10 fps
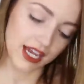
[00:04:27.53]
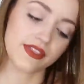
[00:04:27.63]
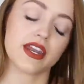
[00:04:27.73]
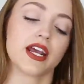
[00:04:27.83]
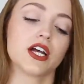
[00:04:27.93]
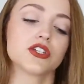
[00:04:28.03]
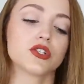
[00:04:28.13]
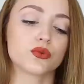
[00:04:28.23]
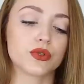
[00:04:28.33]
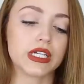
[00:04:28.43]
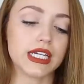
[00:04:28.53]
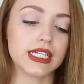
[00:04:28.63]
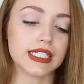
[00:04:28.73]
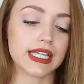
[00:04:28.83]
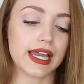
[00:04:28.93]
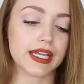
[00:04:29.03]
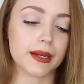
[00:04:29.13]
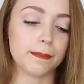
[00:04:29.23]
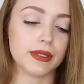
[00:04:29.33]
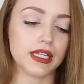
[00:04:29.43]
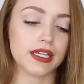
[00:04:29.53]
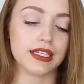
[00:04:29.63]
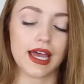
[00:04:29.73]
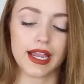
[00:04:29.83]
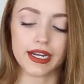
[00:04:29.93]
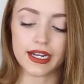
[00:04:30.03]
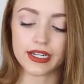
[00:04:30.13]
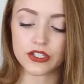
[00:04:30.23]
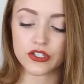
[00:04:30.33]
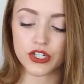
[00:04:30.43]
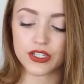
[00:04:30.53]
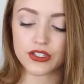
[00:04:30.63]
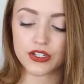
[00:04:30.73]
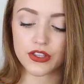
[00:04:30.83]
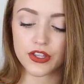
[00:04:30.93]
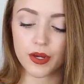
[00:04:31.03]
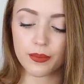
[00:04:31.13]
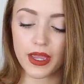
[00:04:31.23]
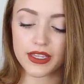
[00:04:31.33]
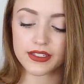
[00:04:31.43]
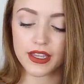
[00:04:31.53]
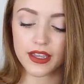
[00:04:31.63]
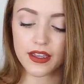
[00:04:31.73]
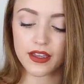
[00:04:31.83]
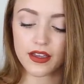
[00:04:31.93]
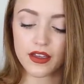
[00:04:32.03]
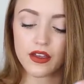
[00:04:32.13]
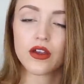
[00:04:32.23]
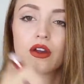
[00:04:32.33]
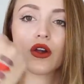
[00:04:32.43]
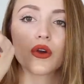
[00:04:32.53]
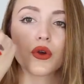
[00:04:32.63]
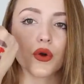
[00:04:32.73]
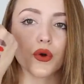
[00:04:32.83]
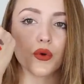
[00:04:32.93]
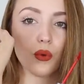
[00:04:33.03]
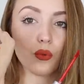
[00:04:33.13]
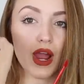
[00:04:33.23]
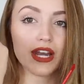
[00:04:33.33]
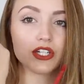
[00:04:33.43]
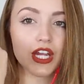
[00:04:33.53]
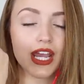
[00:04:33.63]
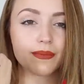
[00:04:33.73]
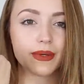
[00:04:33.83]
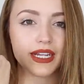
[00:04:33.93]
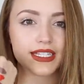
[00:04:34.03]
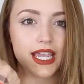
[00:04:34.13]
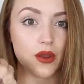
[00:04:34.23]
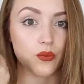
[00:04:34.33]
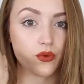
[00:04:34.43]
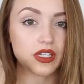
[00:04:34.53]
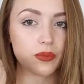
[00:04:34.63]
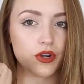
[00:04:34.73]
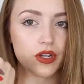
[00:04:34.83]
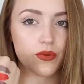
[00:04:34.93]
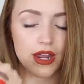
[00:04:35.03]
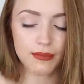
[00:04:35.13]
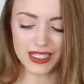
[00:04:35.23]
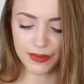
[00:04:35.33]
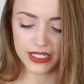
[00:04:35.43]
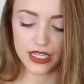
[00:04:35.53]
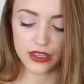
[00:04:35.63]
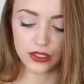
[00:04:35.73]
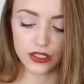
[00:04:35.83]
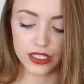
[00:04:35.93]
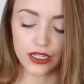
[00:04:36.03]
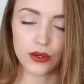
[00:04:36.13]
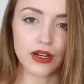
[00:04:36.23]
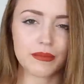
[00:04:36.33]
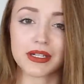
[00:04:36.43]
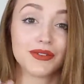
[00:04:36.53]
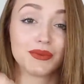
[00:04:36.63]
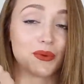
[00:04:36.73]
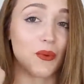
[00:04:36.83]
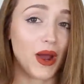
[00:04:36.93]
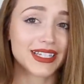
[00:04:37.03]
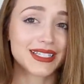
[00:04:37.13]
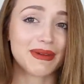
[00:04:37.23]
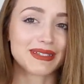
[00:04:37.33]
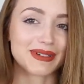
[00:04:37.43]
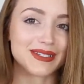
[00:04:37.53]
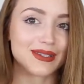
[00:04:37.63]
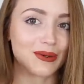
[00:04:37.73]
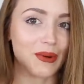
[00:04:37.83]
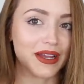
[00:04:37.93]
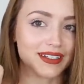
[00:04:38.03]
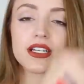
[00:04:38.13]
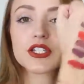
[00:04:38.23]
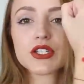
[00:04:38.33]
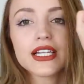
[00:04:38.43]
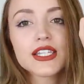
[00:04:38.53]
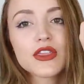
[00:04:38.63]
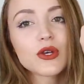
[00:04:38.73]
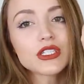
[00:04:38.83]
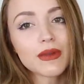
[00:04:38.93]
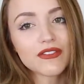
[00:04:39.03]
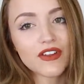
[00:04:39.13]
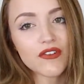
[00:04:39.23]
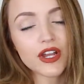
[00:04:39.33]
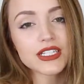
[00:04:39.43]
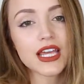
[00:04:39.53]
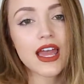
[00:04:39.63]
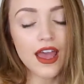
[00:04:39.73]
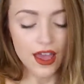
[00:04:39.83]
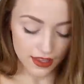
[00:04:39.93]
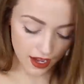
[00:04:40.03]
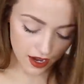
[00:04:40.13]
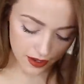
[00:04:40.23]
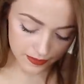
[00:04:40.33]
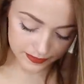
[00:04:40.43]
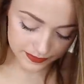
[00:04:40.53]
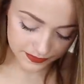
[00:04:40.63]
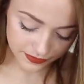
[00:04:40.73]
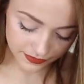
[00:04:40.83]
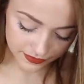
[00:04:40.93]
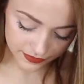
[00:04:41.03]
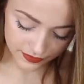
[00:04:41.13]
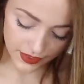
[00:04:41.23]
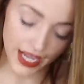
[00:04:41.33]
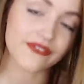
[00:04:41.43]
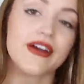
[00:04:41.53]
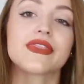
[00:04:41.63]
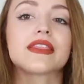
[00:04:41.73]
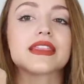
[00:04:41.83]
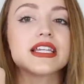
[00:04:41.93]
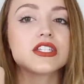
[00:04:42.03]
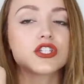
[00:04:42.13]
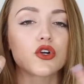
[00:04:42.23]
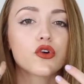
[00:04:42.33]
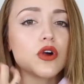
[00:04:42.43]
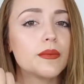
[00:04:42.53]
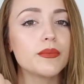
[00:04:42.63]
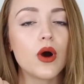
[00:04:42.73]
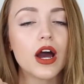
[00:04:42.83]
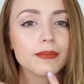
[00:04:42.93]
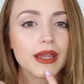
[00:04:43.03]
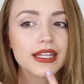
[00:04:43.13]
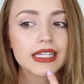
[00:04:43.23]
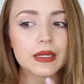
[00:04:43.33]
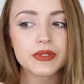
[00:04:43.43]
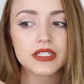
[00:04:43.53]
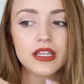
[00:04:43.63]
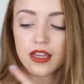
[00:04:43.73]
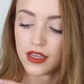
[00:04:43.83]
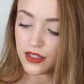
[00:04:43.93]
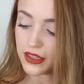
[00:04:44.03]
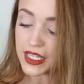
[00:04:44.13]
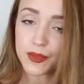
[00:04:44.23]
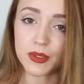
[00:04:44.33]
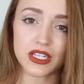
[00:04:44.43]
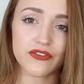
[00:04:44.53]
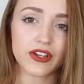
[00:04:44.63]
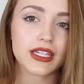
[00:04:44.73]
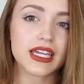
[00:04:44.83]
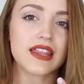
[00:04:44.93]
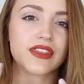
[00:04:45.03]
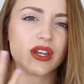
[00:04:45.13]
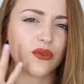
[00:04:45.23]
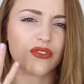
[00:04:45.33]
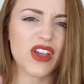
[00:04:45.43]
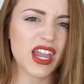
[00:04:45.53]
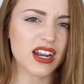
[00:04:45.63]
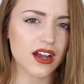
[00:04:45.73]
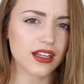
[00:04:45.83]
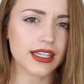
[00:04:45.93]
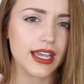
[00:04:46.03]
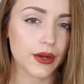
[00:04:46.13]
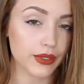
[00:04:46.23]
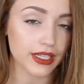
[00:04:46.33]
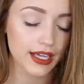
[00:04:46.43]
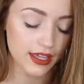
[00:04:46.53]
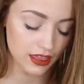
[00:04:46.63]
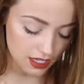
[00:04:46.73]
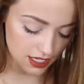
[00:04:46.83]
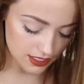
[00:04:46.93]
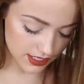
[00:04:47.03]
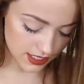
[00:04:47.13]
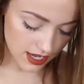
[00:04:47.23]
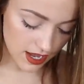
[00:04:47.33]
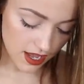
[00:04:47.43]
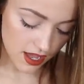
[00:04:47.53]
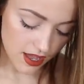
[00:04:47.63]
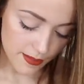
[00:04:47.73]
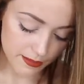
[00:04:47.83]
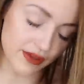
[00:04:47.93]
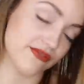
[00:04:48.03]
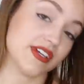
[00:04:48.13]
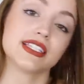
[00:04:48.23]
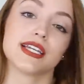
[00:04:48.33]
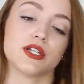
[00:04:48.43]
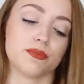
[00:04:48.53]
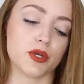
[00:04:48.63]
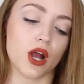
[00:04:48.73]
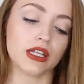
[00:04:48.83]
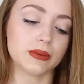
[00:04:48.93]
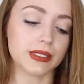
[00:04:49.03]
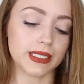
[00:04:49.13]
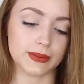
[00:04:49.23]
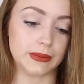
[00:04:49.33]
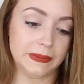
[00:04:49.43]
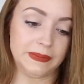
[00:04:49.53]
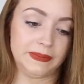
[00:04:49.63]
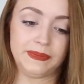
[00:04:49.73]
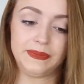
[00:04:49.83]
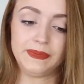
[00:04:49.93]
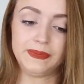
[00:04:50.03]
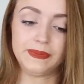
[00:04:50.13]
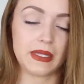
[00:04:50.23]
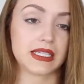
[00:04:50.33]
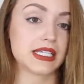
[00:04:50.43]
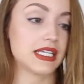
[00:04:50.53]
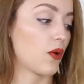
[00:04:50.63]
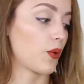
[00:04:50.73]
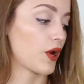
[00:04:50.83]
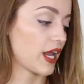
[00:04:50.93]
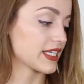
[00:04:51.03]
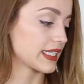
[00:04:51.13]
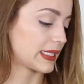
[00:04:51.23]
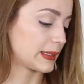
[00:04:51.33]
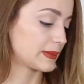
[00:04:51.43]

And then I also really like Bloodline, and it's just their basic red shade, but it's a really pretty red. It makes my teeth look yellow. I mean, white to make my teeth look white. So yes, those are my favorite. Um, I find that these don't crumble on my lips, these specifically, and they don't fade ugly. I really like these. But vintage and pure Hollywood. Mm. They did not wear nicely.